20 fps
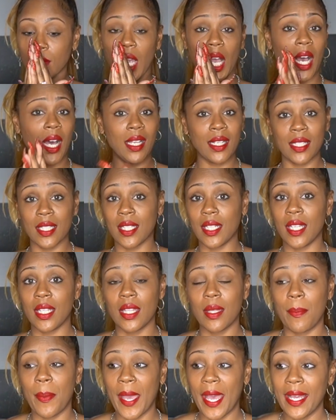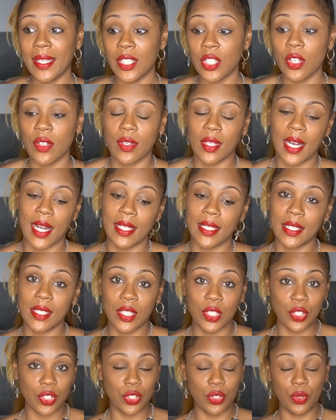Honestly, the pastor that I
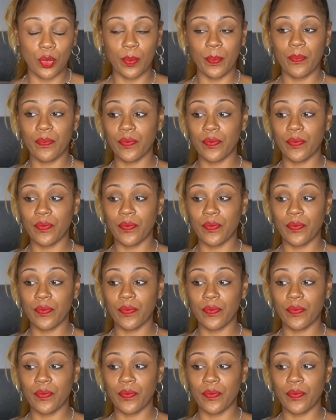listen to,